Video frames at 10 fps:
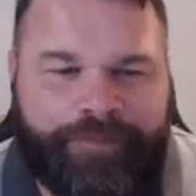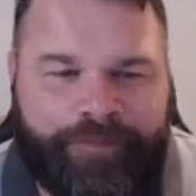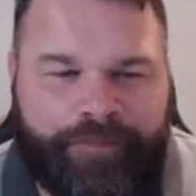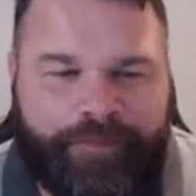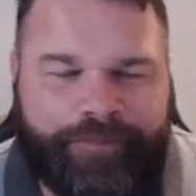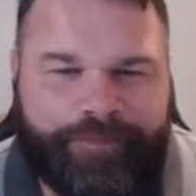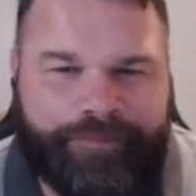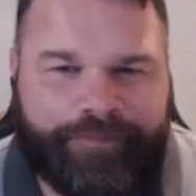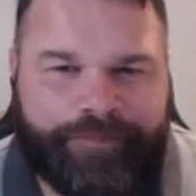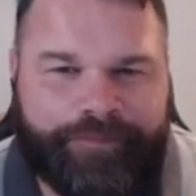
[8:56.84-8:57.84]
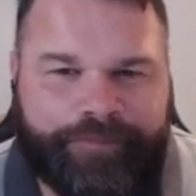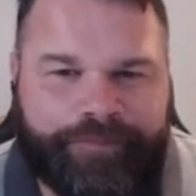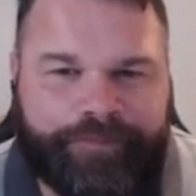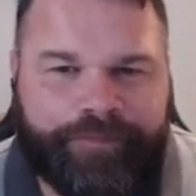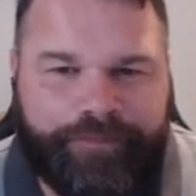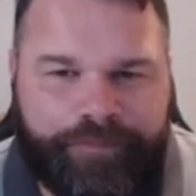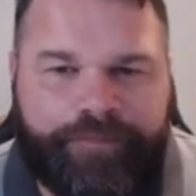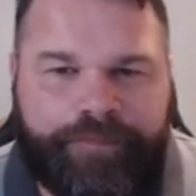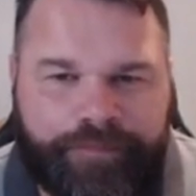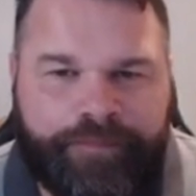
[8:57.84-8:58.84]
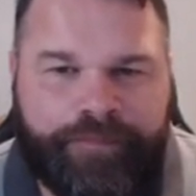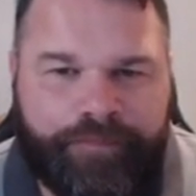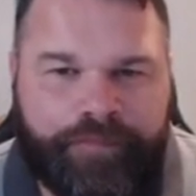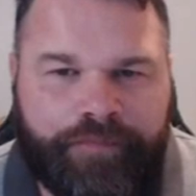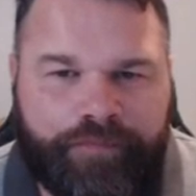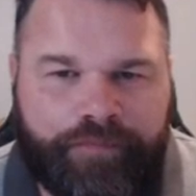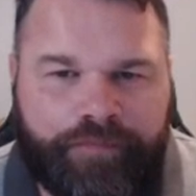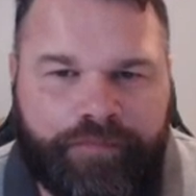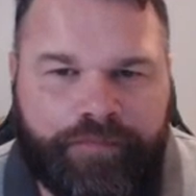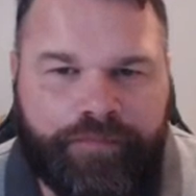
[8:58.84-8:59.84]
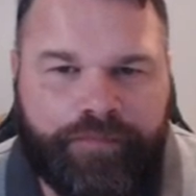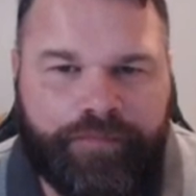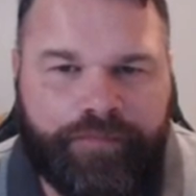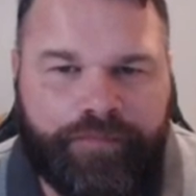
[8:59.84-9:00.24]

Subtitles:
(not speaking)